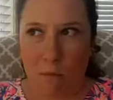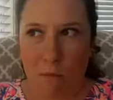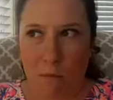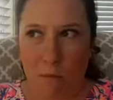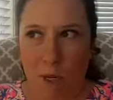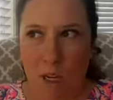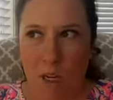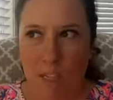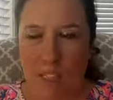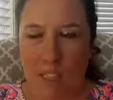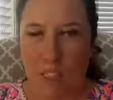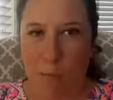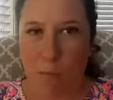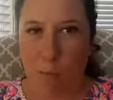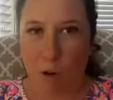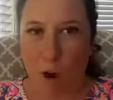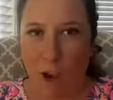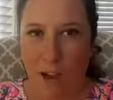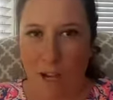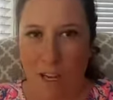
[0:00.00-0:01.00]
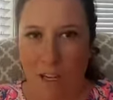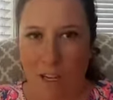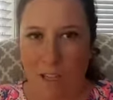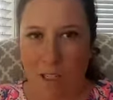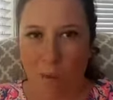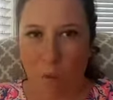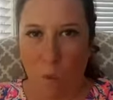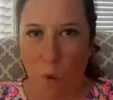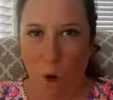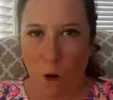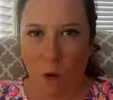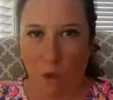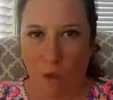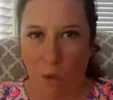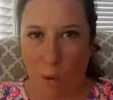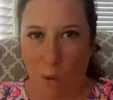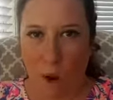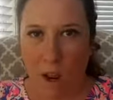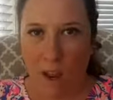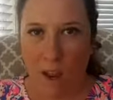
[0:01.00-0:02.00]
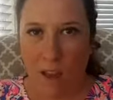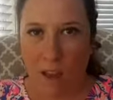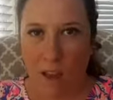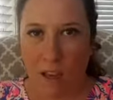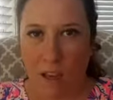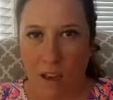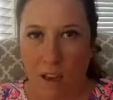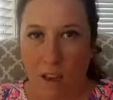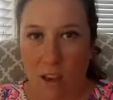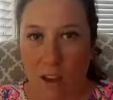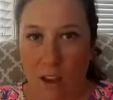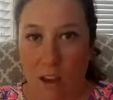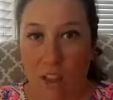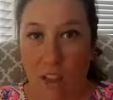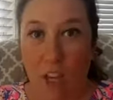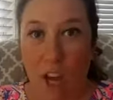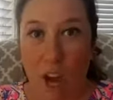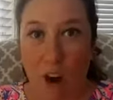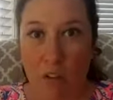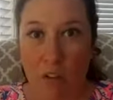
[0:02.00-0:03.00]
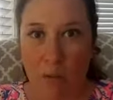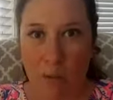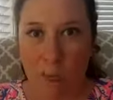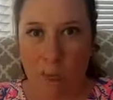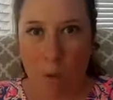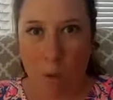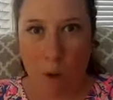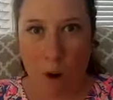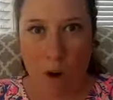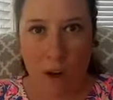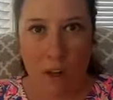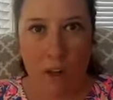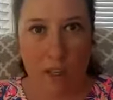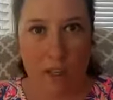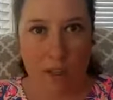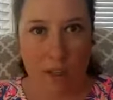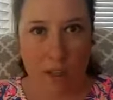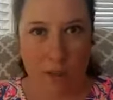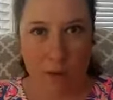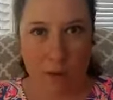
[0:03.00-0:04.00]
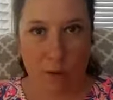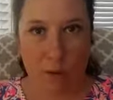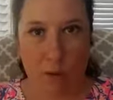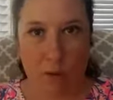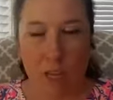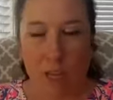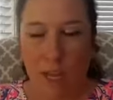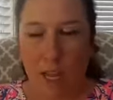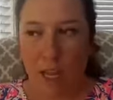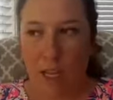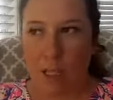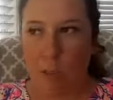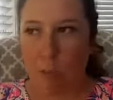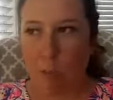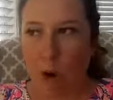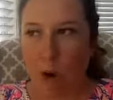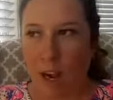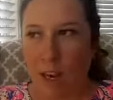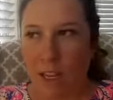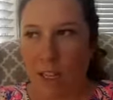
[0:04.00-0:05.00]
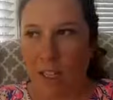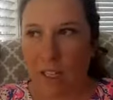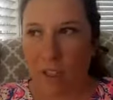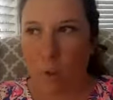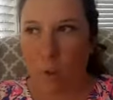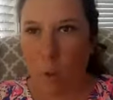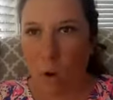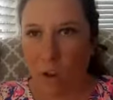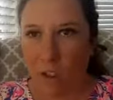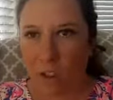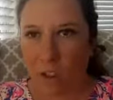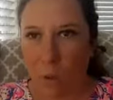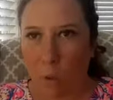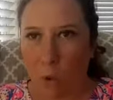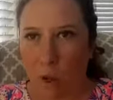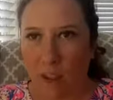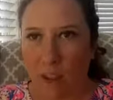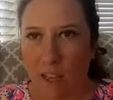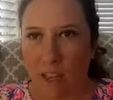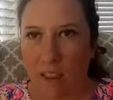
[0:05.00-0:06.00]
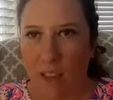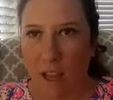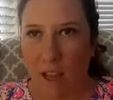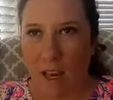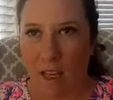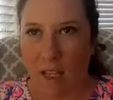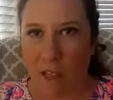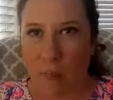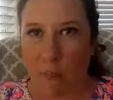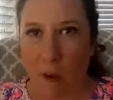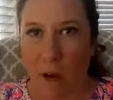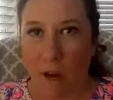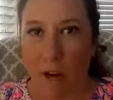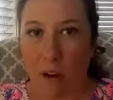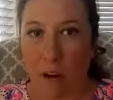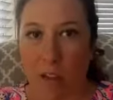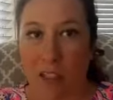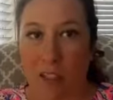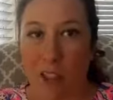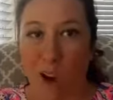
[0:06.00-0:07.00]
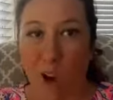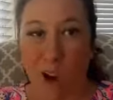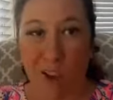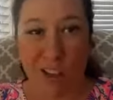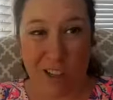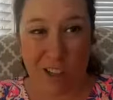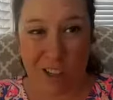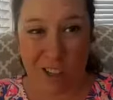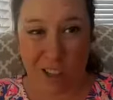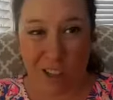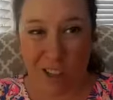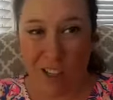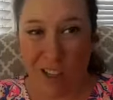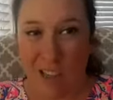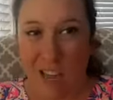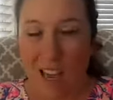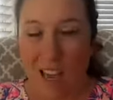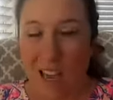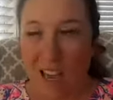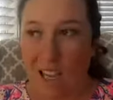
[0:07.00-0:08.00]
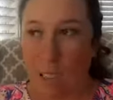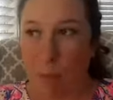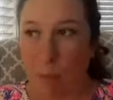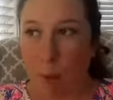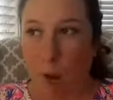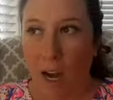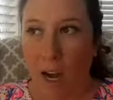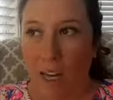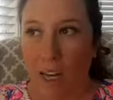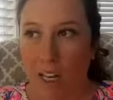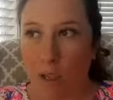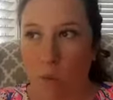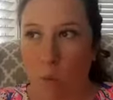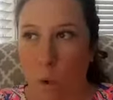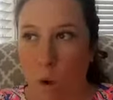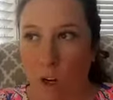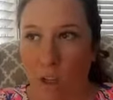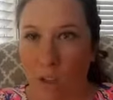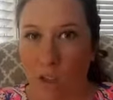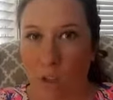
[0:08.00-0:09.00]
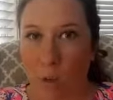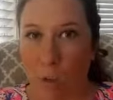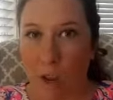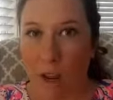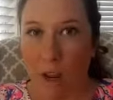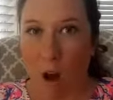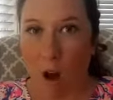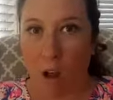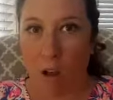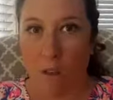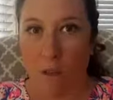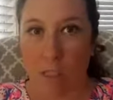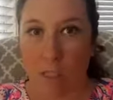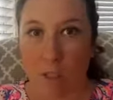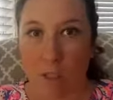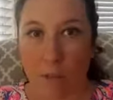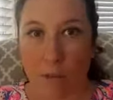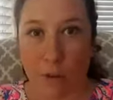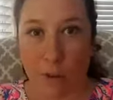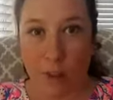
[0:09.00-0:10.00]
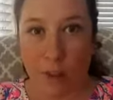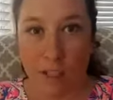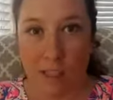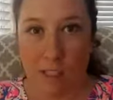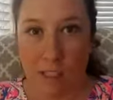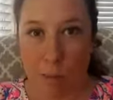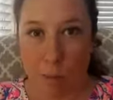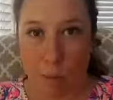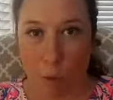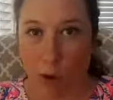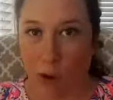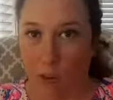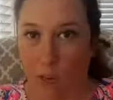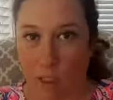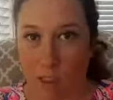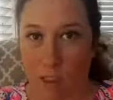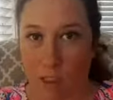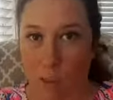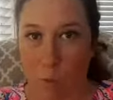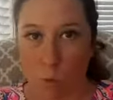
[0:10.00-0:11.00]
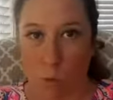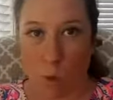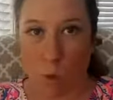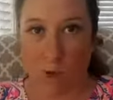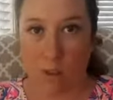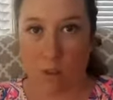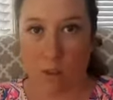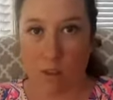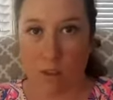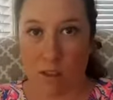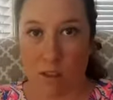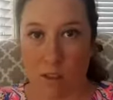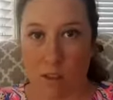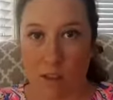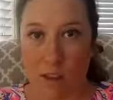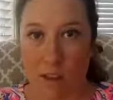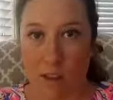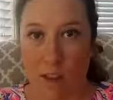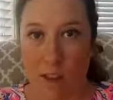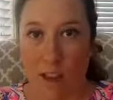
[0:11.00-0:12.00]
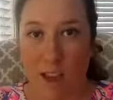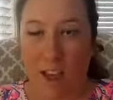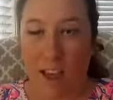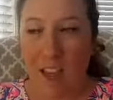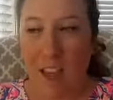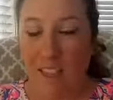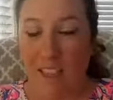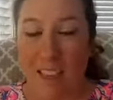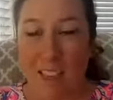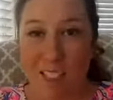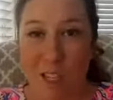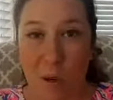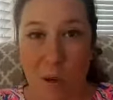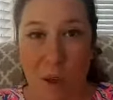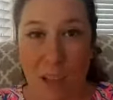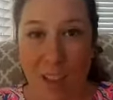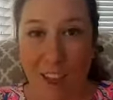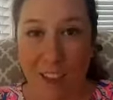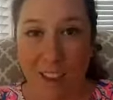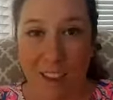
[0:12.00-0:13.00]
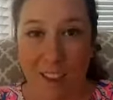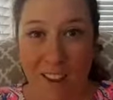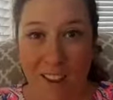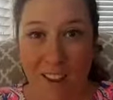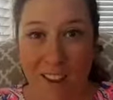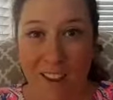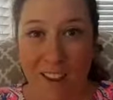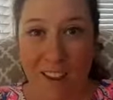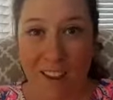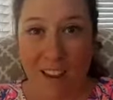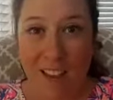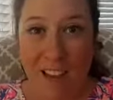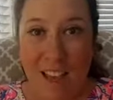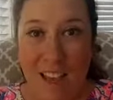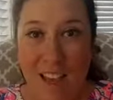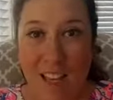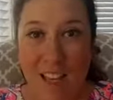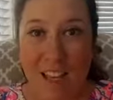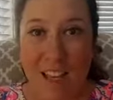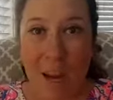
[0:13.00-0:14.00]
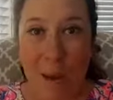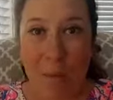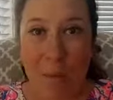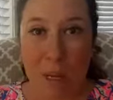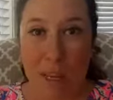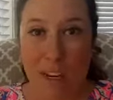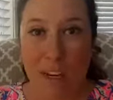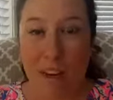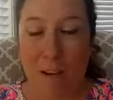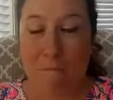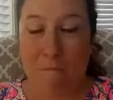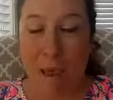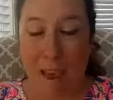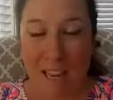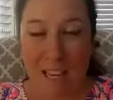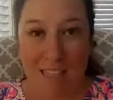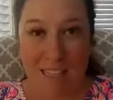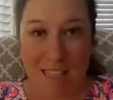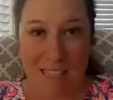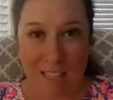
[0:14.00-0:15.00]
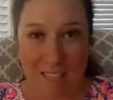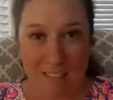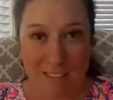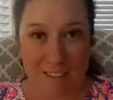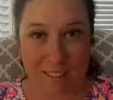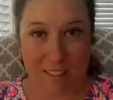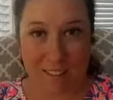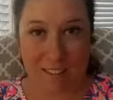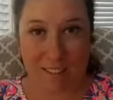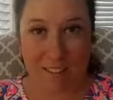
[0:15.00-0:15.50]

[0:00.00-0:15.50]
because his brain didn't work the way the government wanted it to. His brain didn't work the way that his parents thought it should. His brain didn't work the way all of his little friends' brains worked. And that's okay. He ended up being amazing.